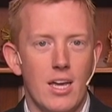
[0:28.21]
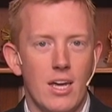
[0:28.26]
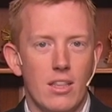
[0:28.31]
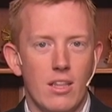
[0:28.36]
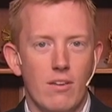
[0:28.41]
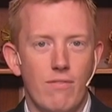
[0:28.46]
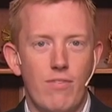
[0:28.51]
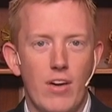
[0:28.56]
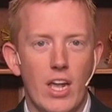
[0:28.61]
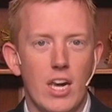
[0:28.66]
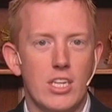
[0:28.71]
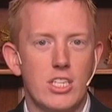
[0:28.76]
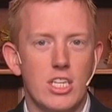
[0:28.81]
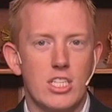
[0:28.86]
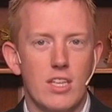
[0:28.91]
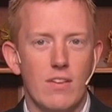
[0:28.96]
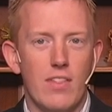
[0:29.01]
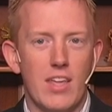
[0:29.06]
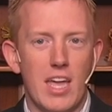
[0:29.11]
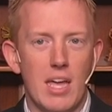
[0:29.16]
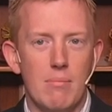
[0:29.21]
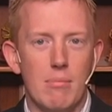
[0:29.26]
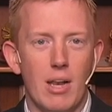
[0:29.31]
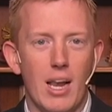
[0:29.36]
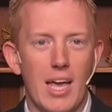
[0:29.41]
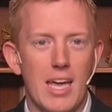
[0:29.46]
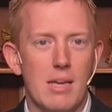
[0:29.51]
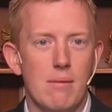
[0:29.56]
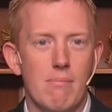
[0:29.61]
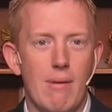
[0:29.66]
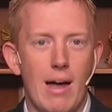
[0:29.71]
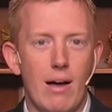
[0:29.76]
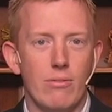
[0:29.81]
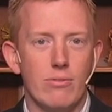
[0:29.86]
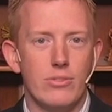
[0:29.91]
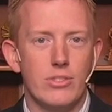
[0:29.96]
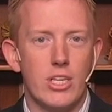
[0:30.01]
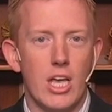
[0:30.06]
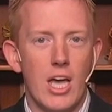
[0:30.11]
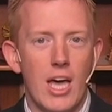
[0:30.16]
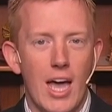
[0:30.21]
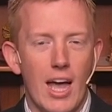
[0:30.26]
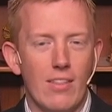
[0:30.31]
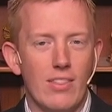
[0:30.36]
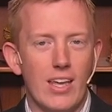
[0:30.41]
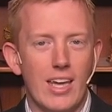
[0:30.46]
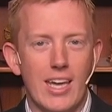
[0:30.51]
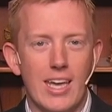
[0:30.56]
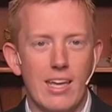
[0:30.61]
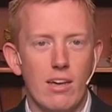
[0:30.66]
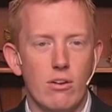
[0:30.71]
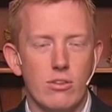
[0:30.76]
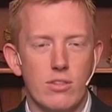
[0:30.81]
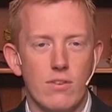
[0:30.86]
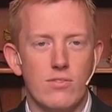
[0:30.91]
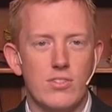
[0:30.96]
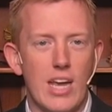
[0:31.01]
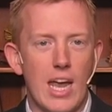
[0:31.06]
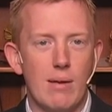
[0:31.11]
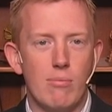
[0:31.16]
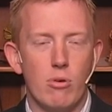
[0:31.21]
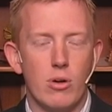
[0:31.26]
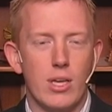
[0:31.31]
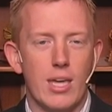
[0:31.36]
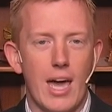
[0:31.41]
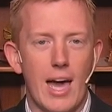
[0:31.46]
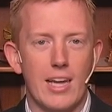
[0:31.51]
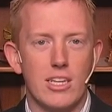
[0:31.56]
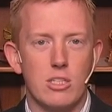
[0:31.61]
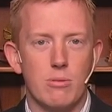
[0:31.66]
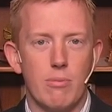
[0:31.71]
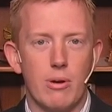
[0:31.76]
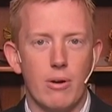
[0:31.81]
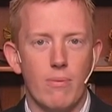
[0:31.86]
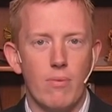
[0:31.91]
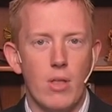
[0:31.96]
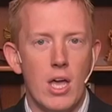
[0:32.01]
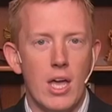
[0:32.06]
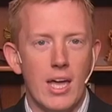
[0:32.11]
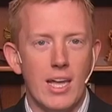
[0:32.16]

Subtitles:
the villages of the Himalayan mountains, and the hills of Jammu and Kashmir,